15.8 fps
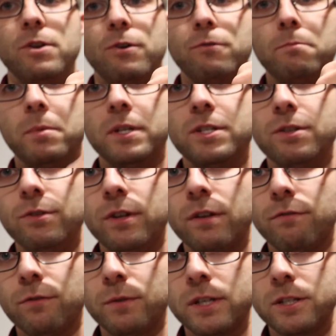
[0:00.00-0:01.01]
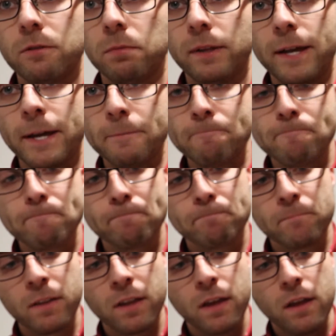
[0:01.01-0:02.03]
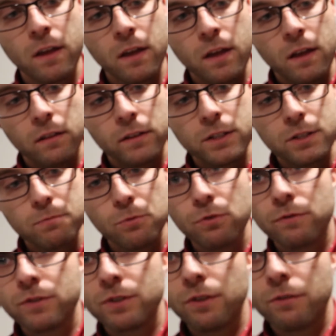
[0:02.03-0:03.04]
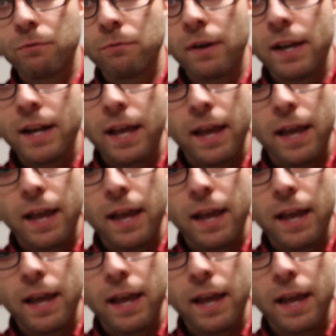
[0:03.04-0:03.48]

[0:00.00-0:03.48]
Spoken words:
note, but 2 different ways to play it. Let's move to the right